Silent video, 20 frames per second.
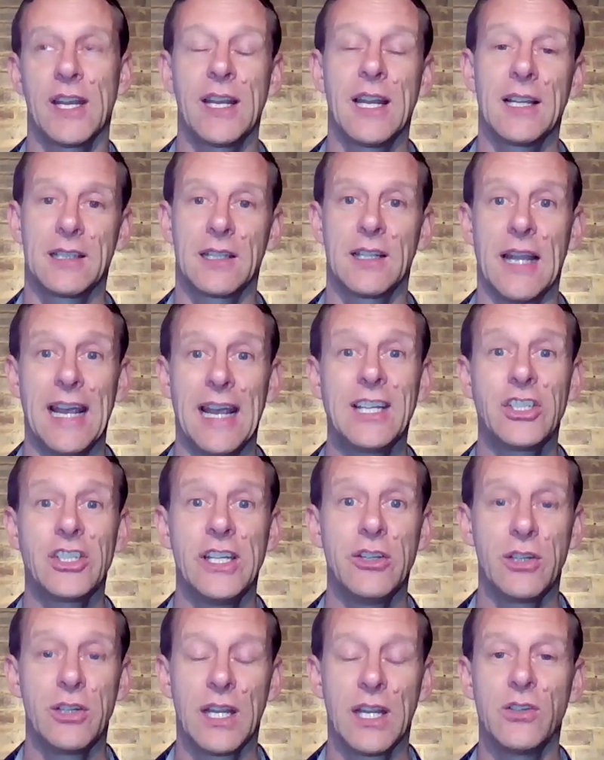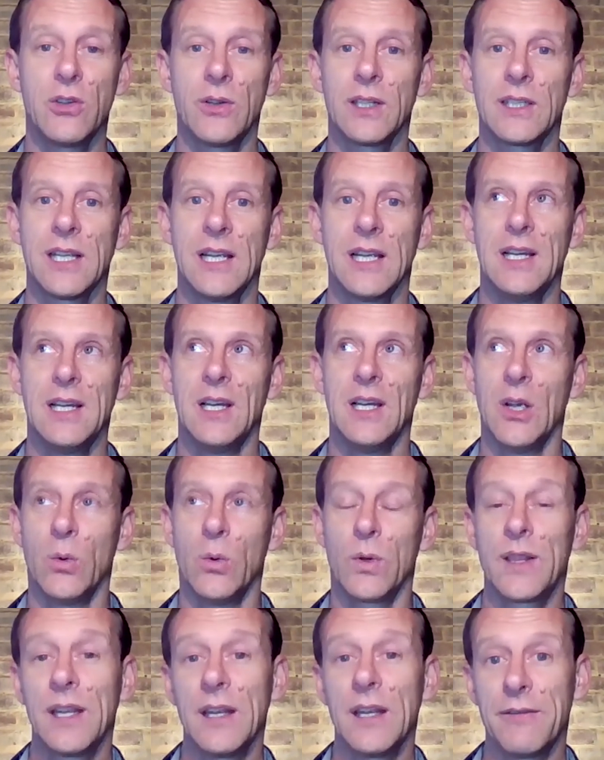And actually, you can do it
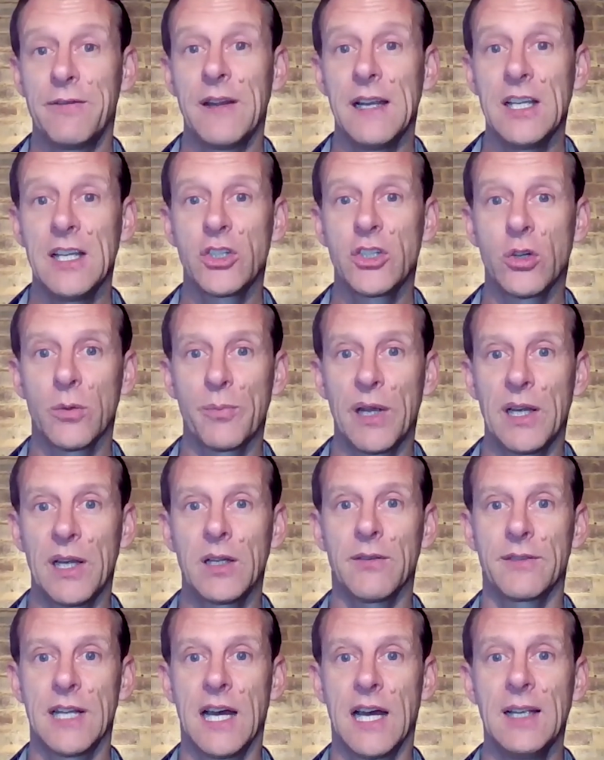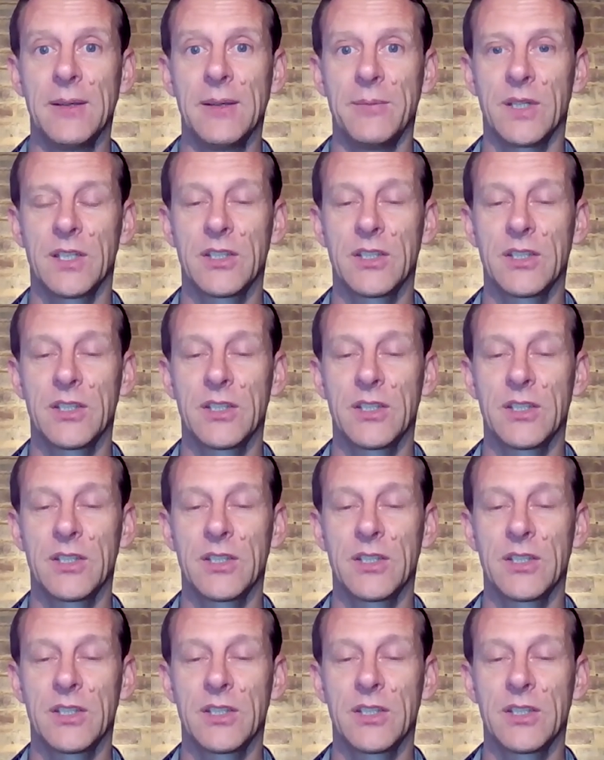within a fairly short period of time.